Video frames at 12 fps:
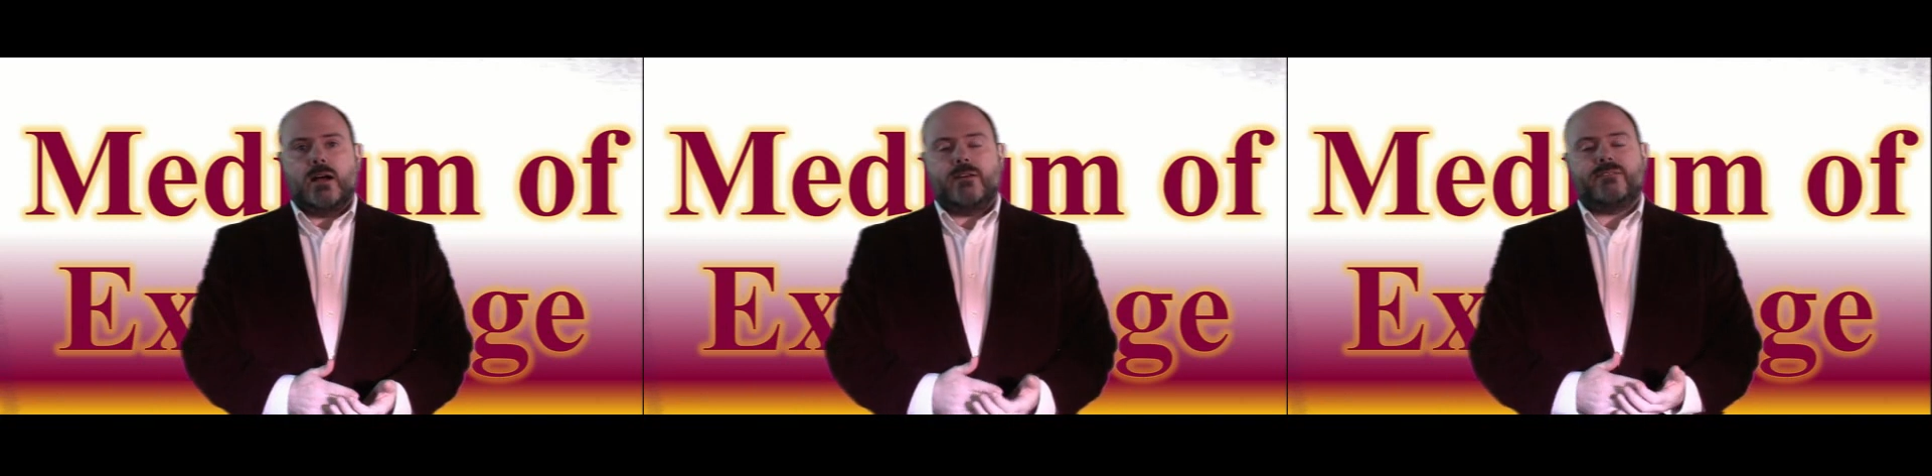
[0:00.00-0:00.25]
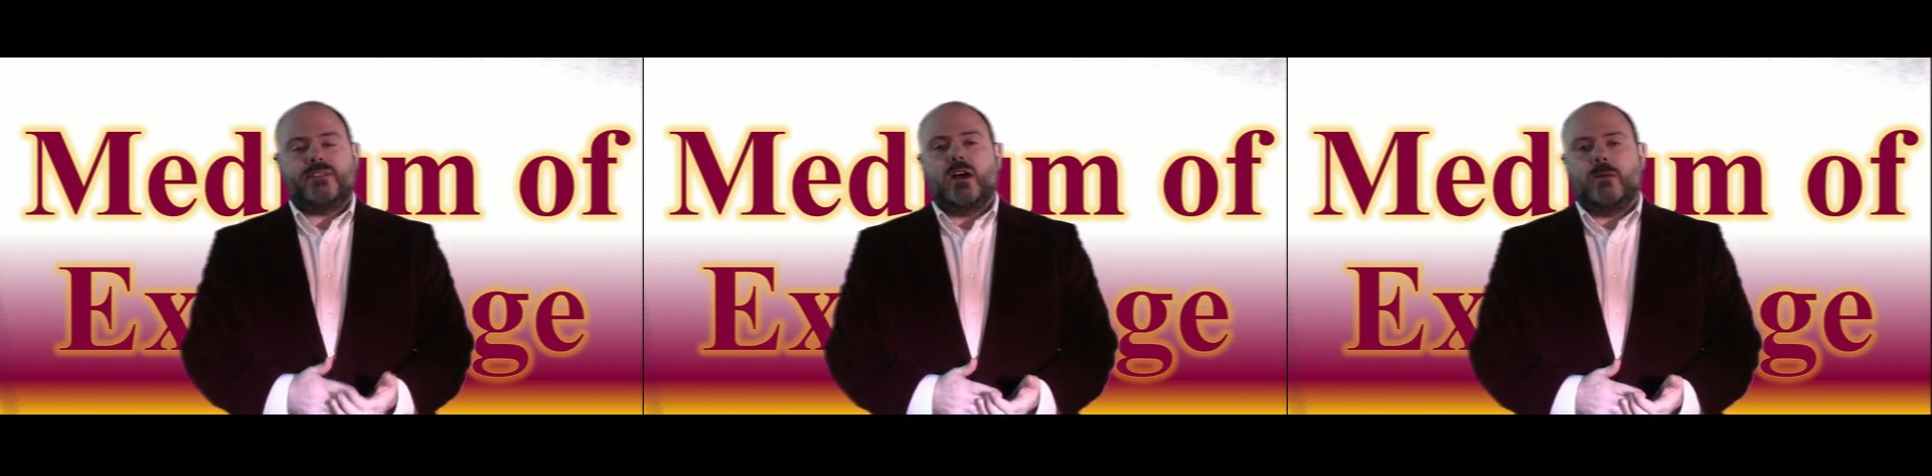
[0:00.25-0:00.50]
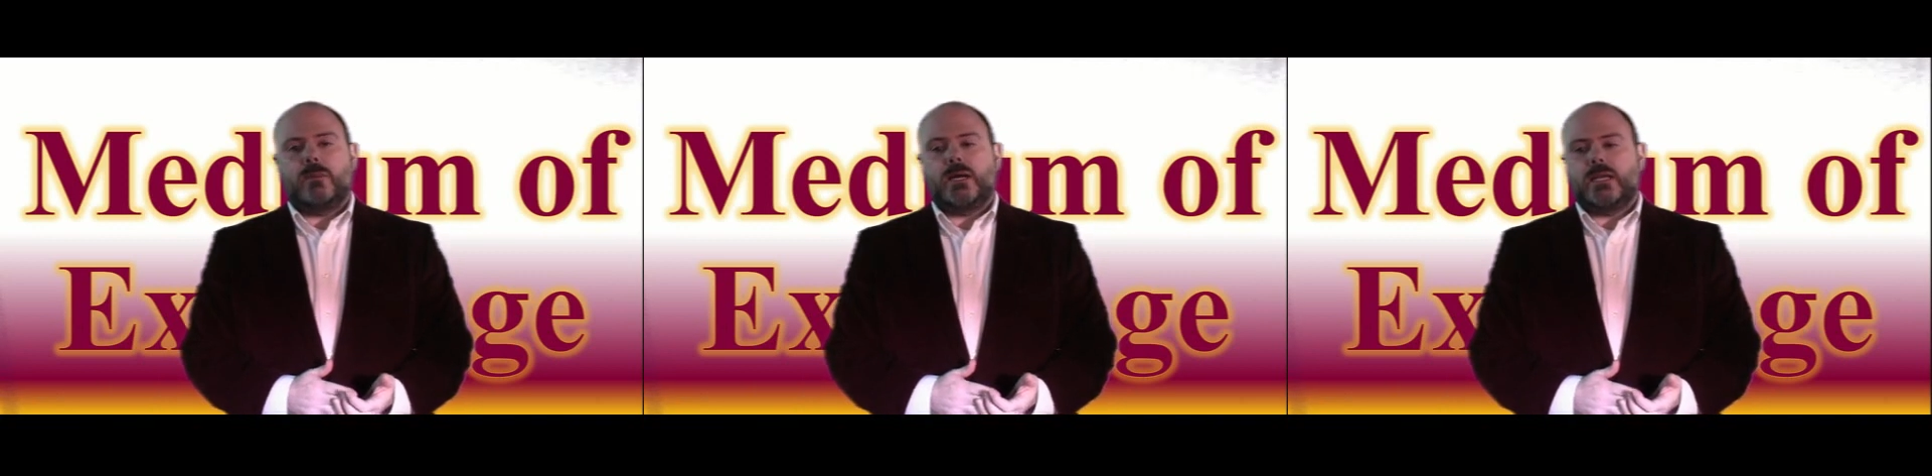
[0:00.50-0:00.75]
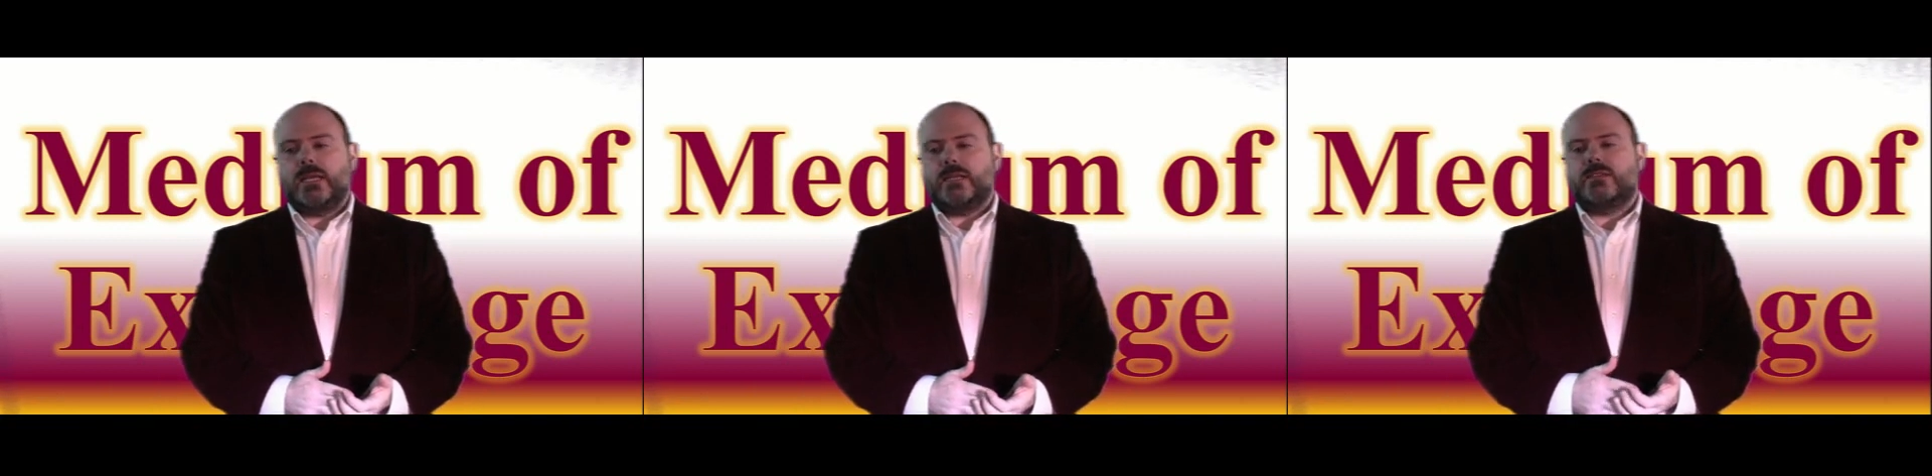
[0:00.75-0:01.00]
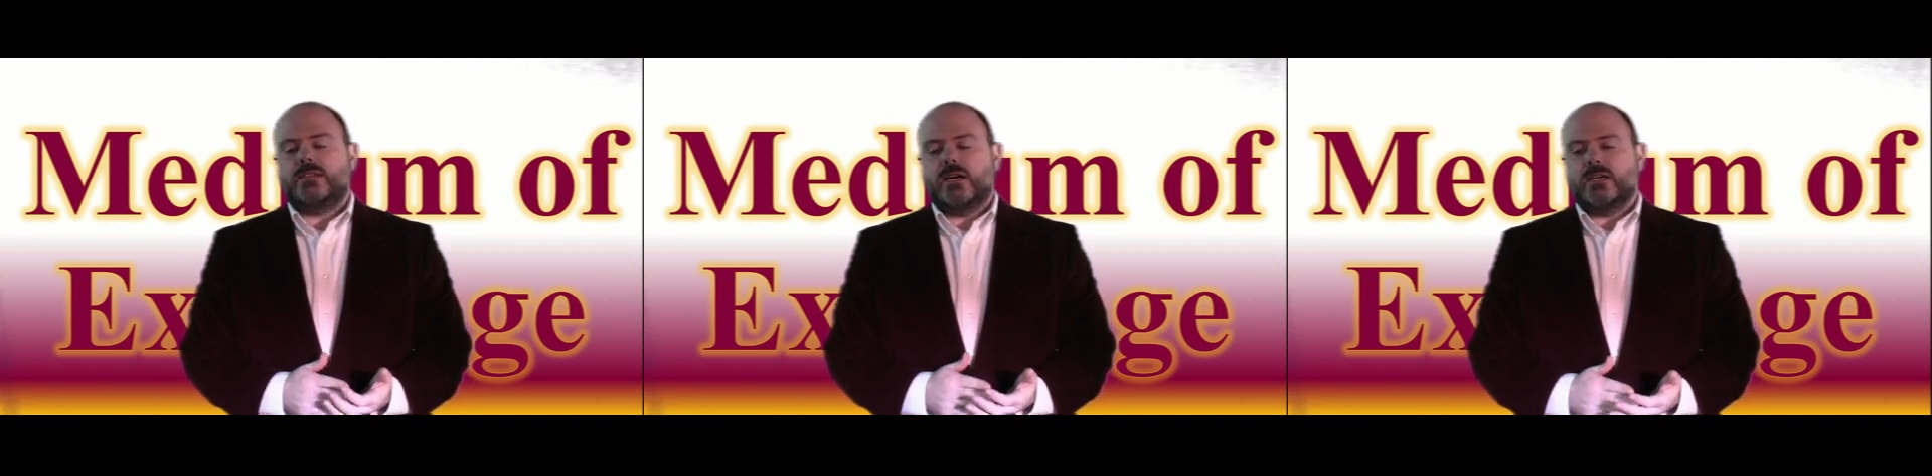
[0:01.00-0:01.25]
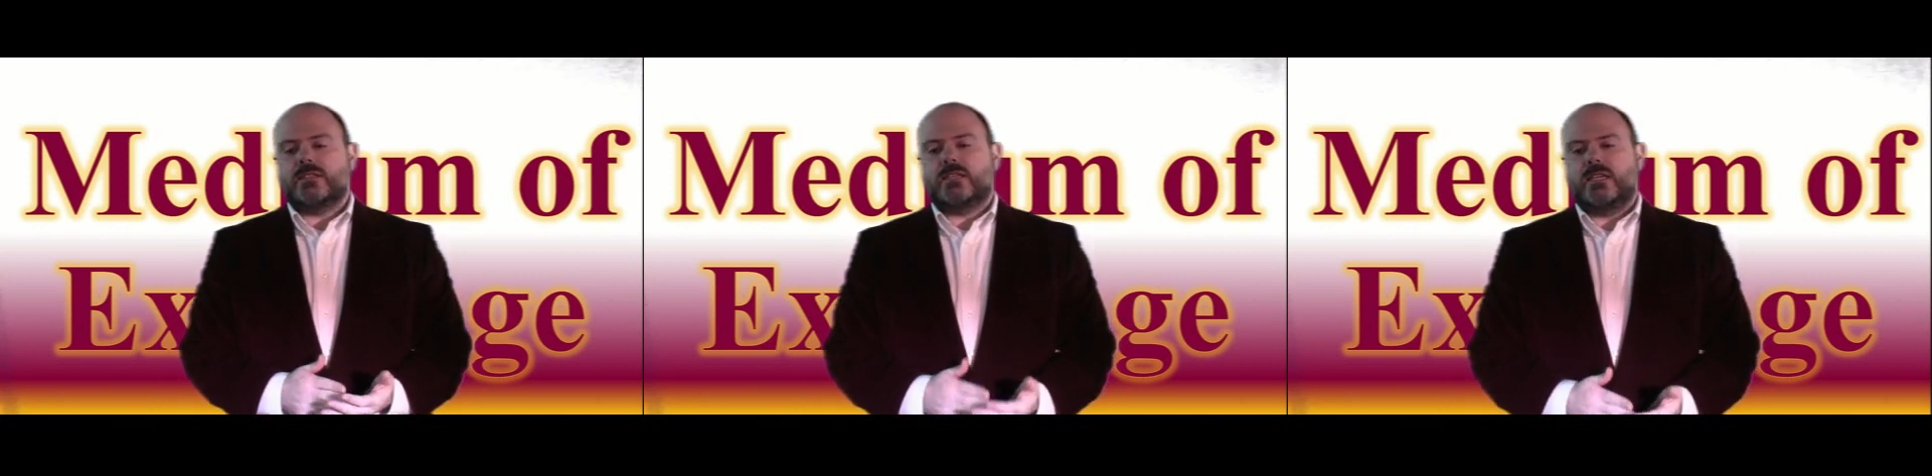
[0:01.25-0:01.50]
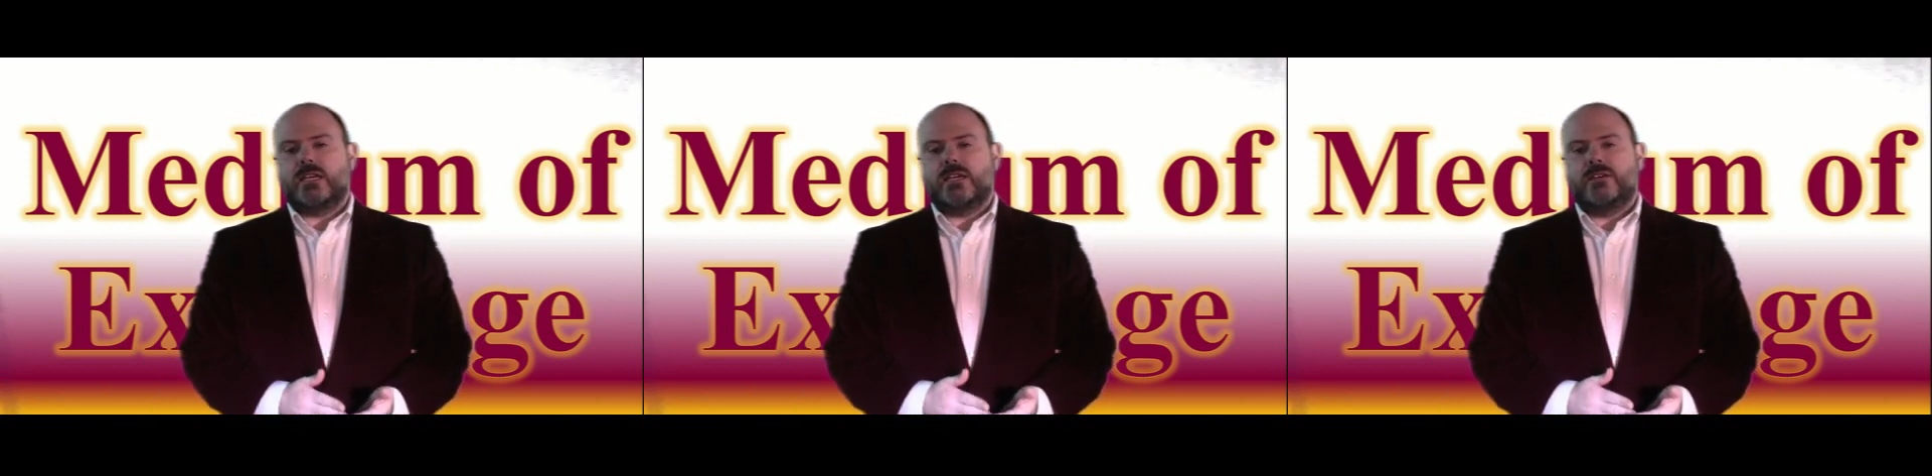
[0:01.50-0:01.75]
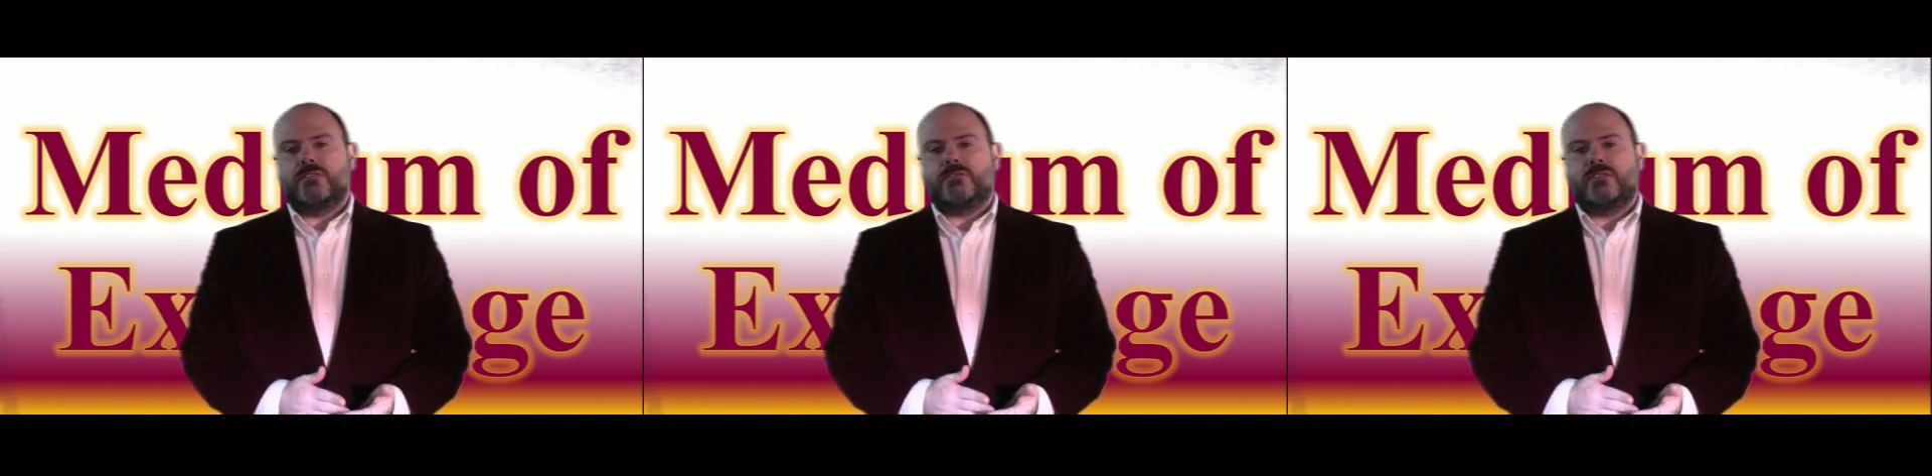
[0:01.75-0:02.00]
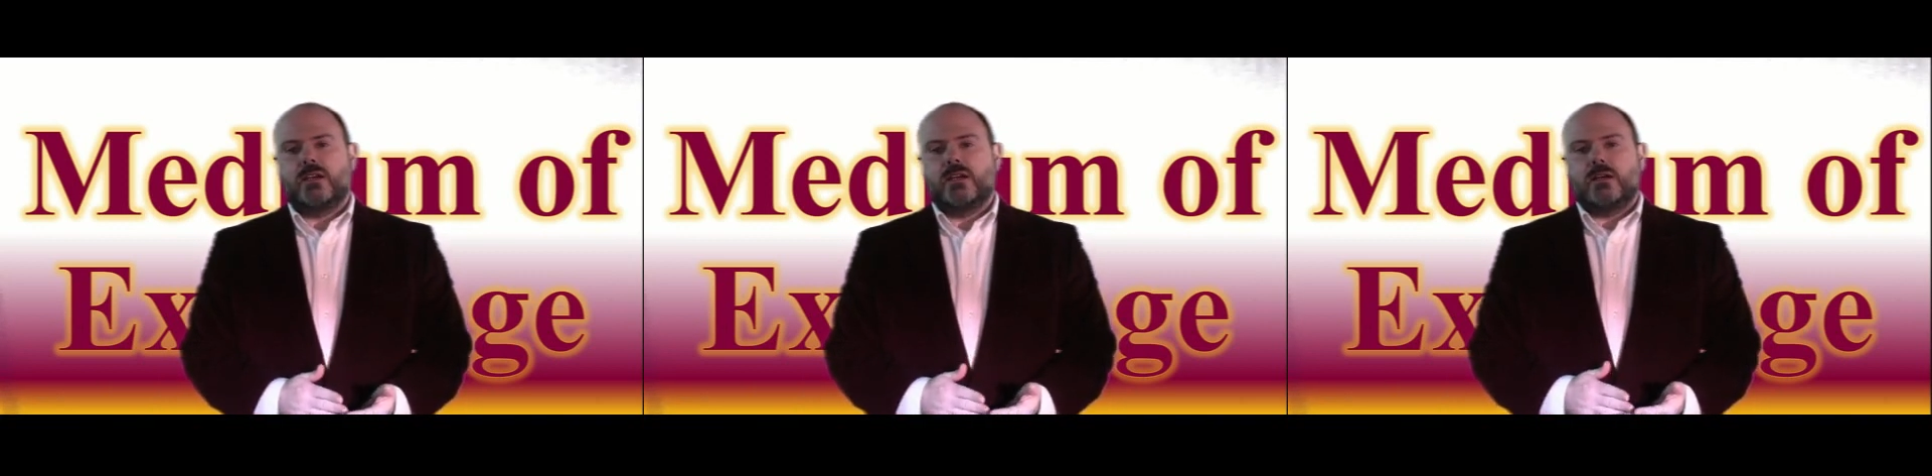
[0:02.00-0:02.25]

Fiat money does give